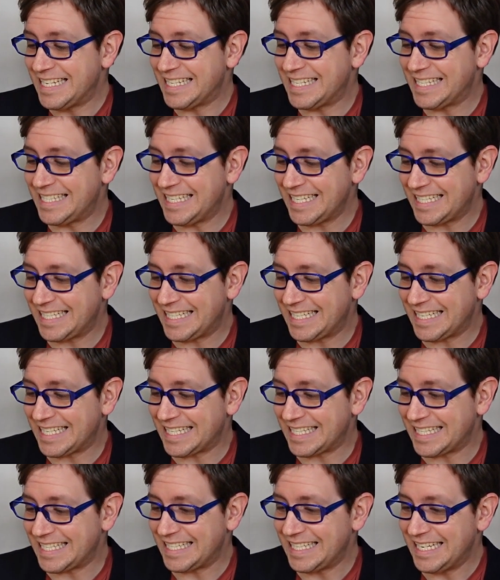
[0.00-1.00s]

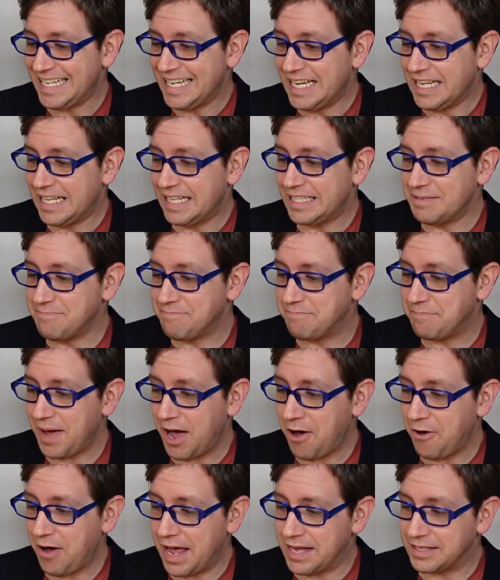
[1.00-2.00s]
6s. That's
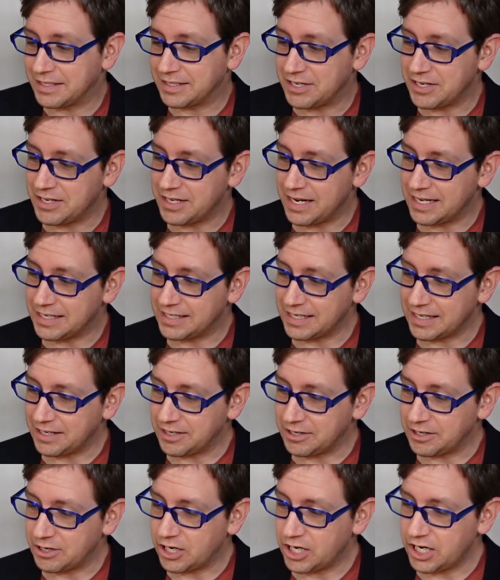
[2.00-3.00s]
about as good as it
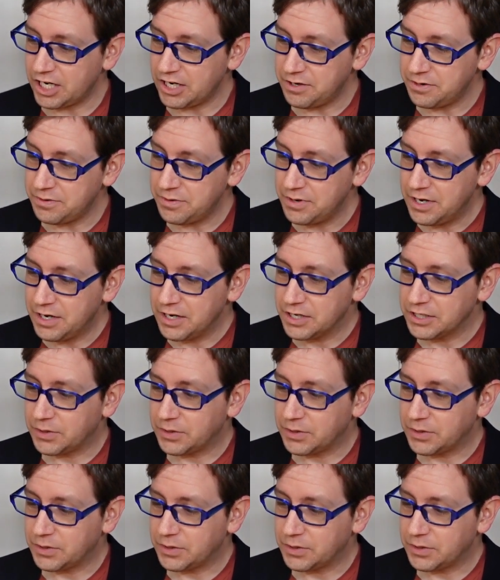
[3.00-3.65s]
could go.